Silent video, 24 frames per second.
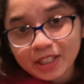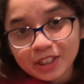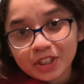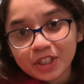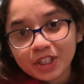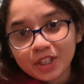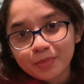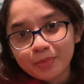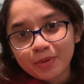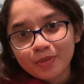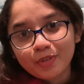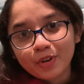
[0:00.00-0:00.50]

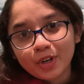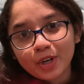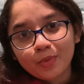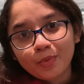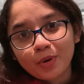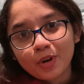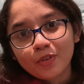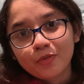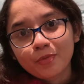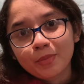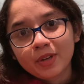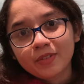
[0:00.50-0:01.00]
it before in one
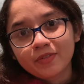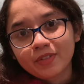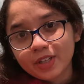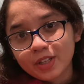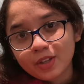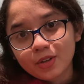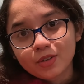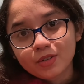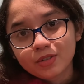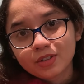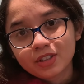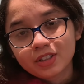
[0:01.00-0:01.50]
of my
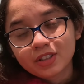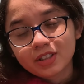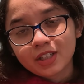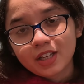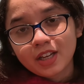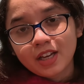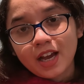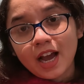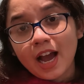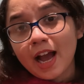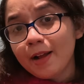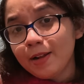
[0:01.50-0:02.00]
videos.
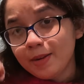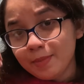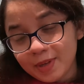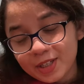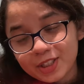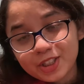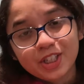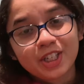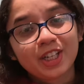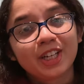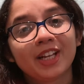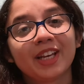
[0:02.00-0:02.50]
I'll
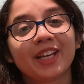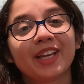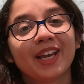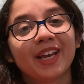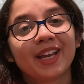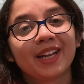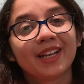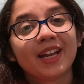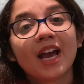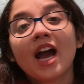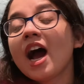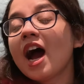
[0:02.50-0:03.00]
mention it again.
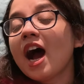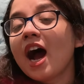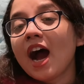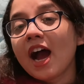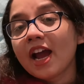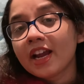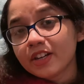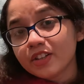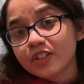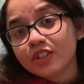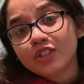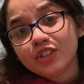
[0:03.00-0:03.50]

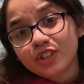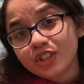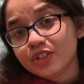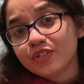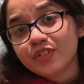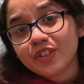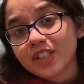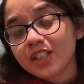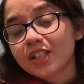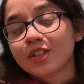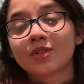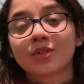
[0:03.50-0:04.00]
I
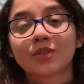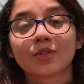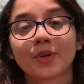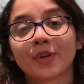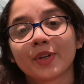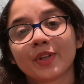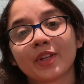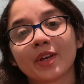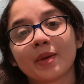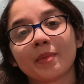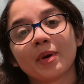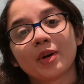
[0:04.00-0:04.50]
really don't know
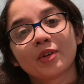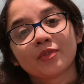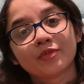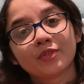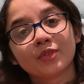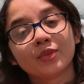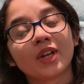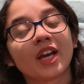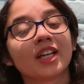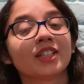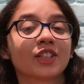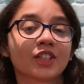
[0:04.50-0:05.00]
anything about
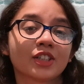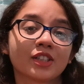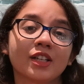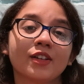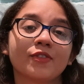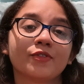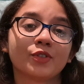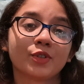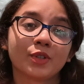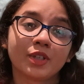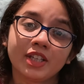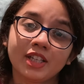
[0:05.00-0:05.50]
food. I just love
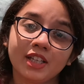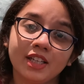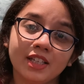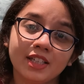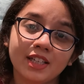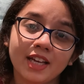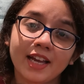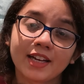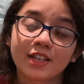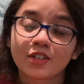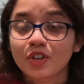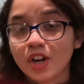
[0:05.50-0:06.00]
to eat
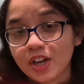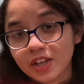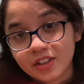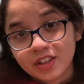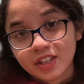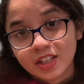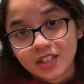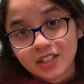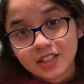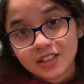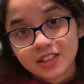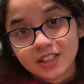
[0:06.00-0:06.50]
and try
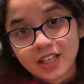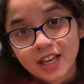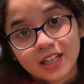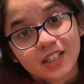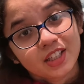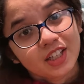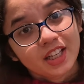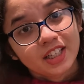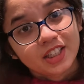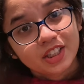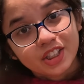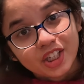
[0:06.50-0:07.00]
things and
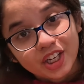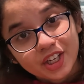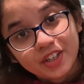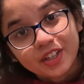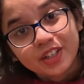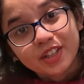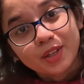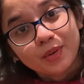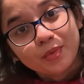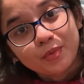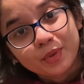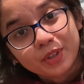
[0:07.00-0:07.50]
like sharing
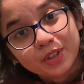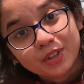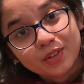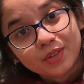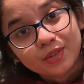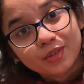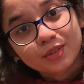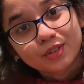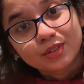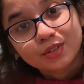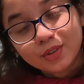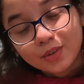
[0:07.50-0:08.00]
them with you.
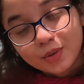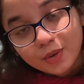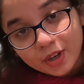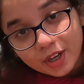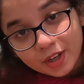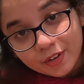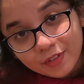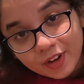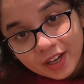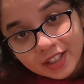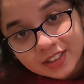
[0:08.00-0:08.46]
So if I say